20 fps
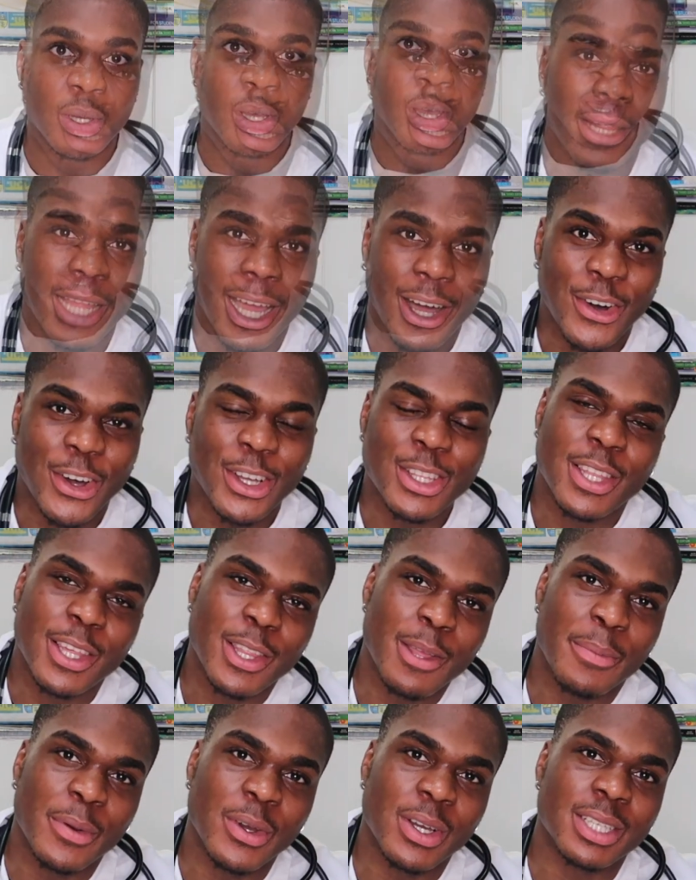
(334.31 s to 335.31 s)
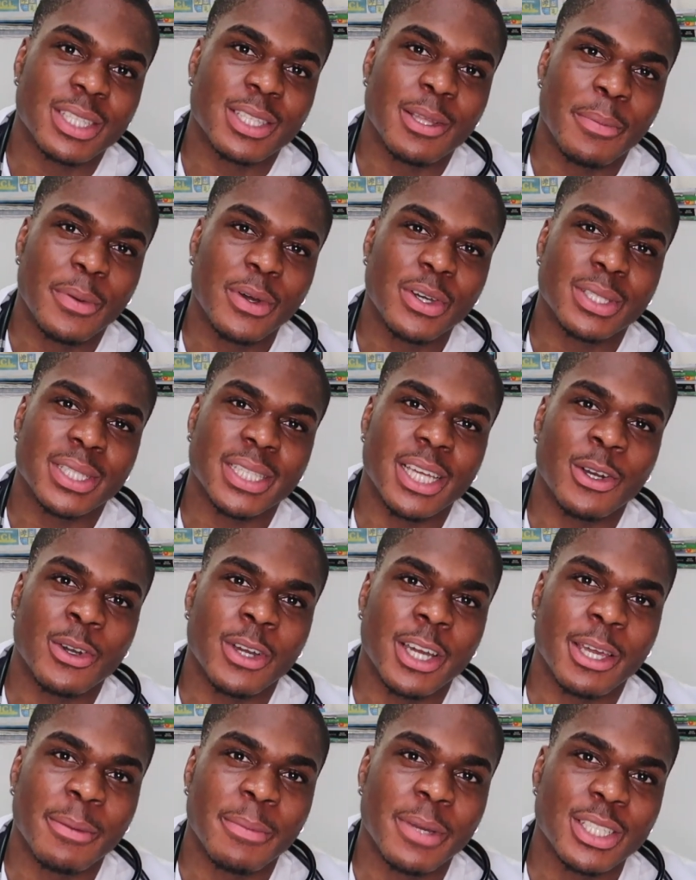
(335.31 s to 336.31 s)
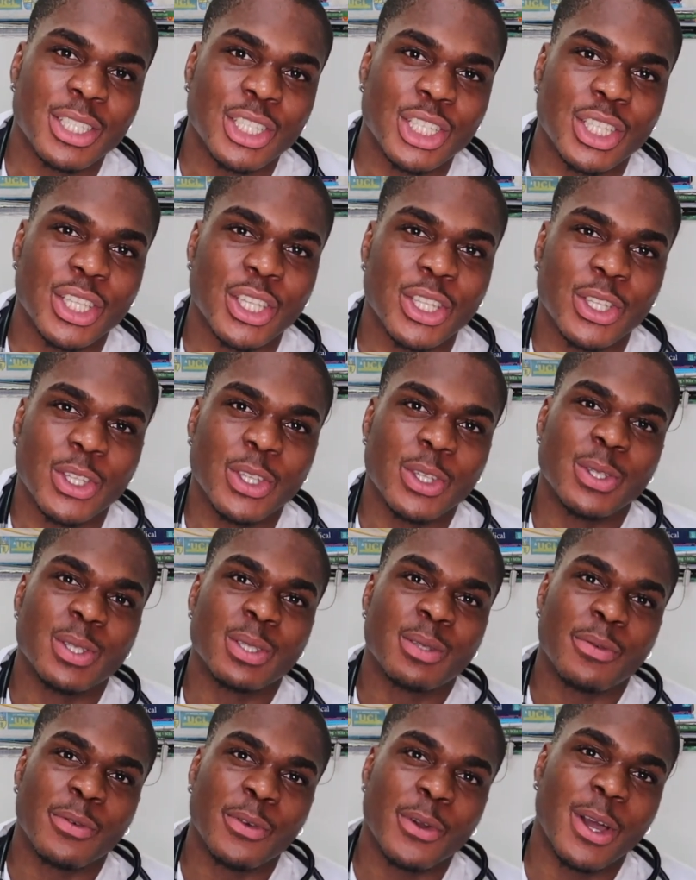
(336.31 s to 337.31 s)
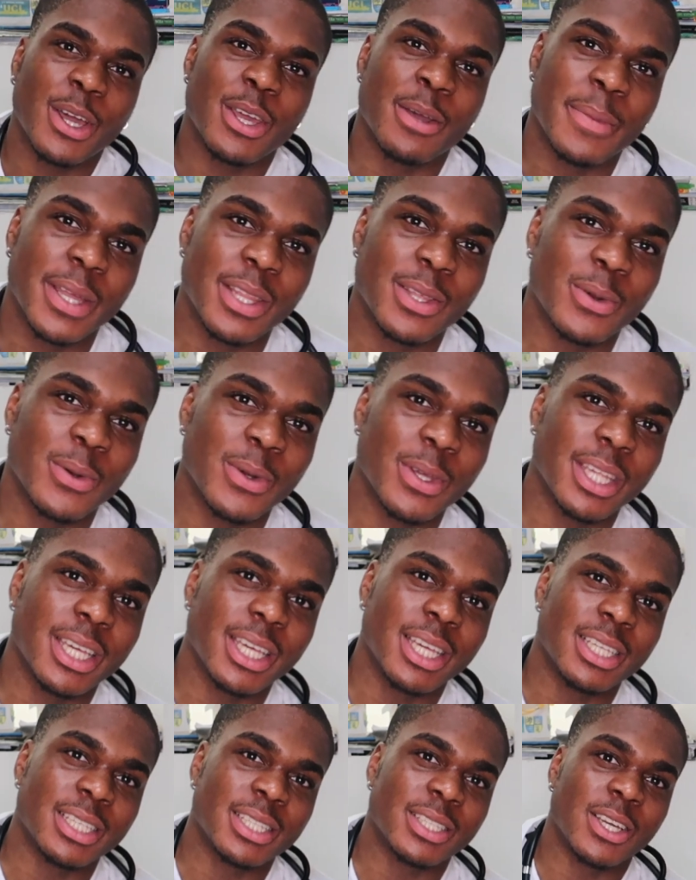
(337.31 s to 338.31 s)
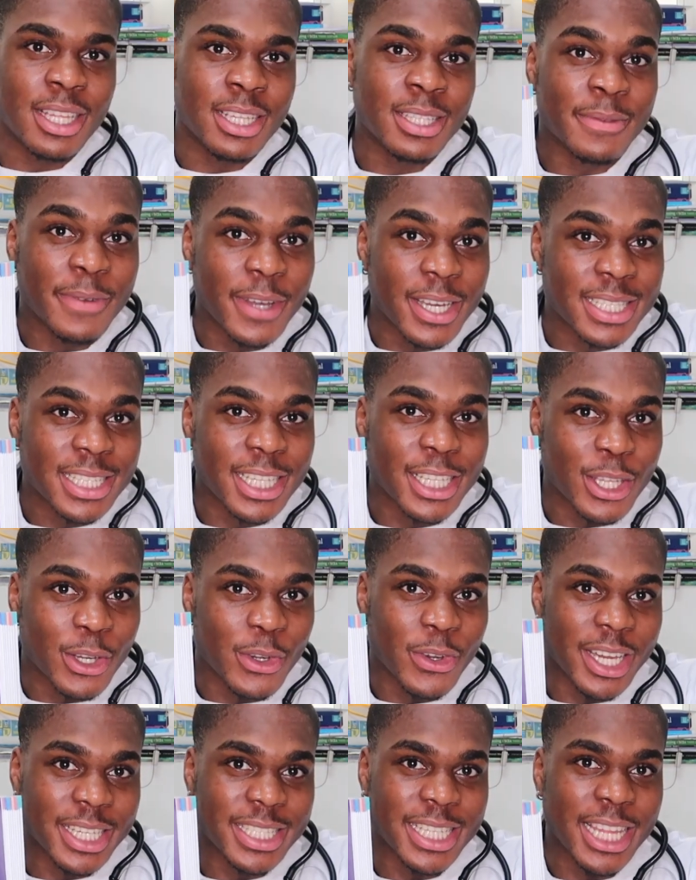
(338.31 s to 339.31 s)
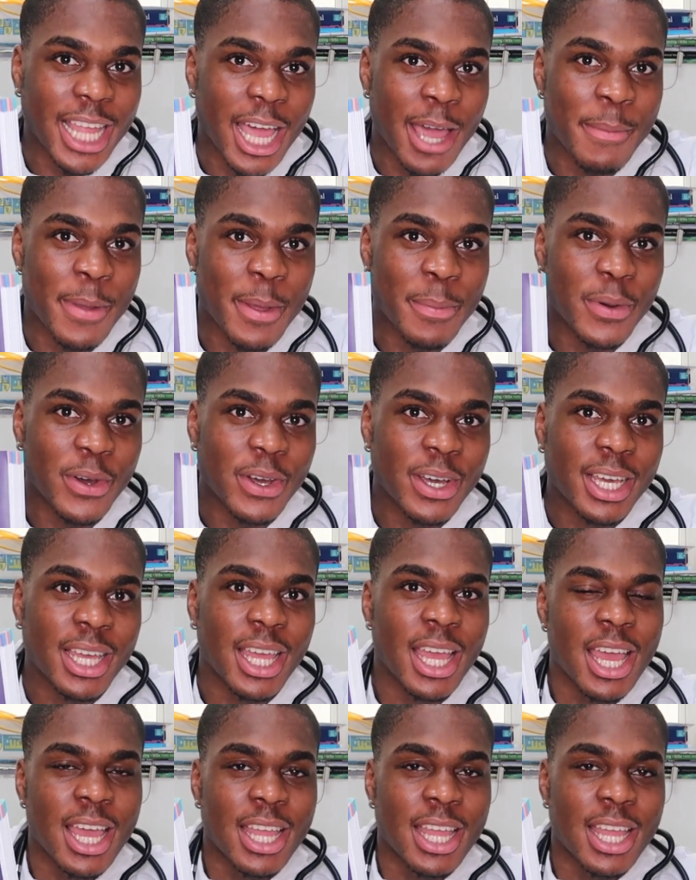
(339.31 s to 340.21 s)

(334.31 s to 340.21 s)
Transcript: Now, onto the books. The books I recommend you to use throughout your medical years is firstly the Grey's Anatomy book.